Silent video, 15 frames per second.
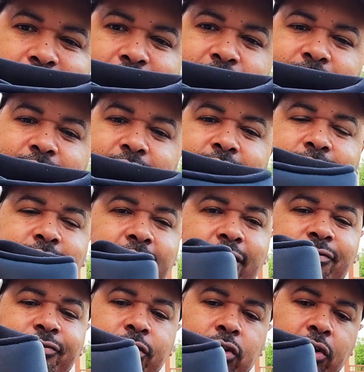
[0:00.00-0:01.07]
I would say it's not
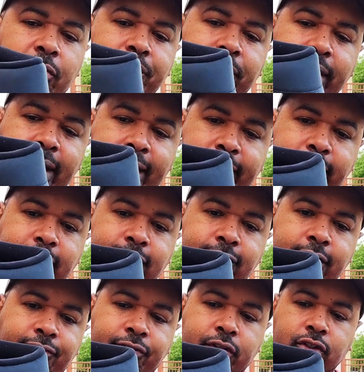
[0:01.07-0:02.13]
full on black
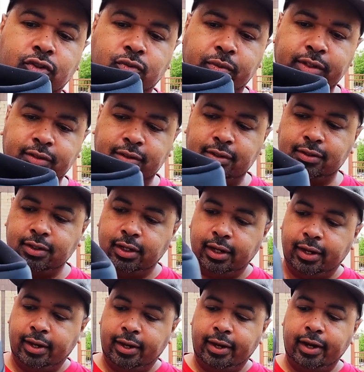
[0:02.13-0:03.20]
except for the swooshes.
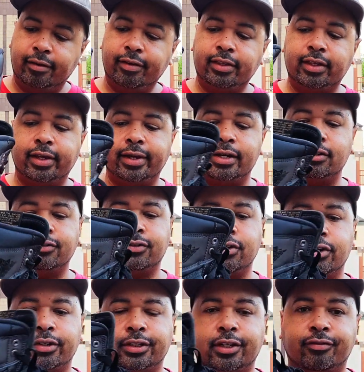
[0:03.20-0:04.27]
Everything else
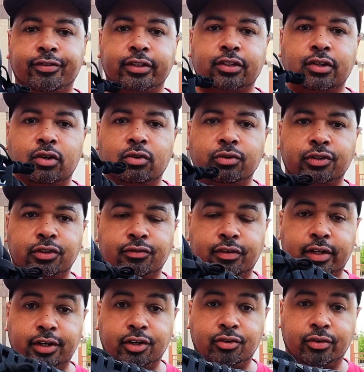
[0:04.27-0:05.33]
are different tones of
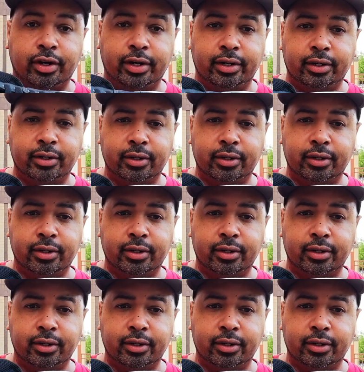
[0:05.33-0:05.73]
gray,